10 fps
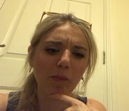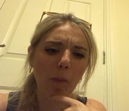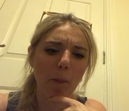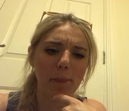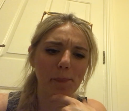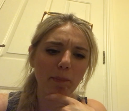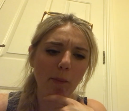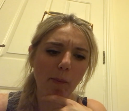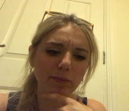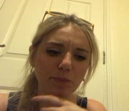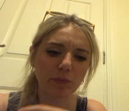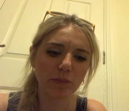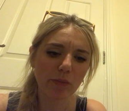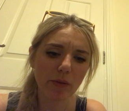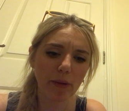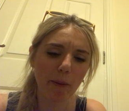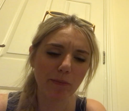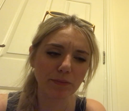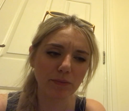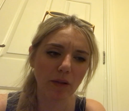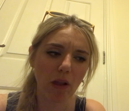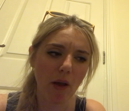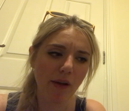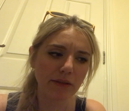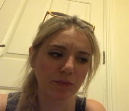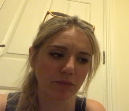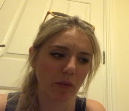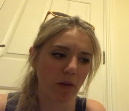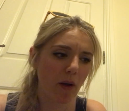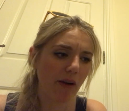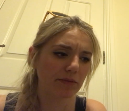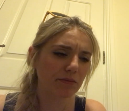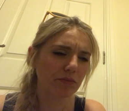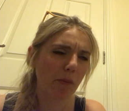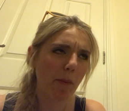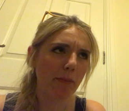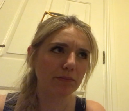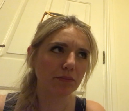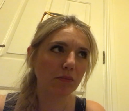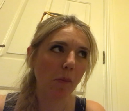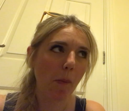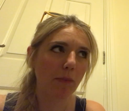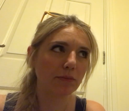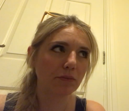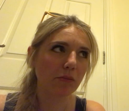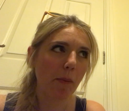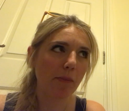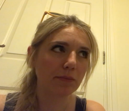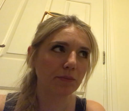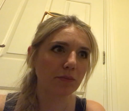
(no one is talking)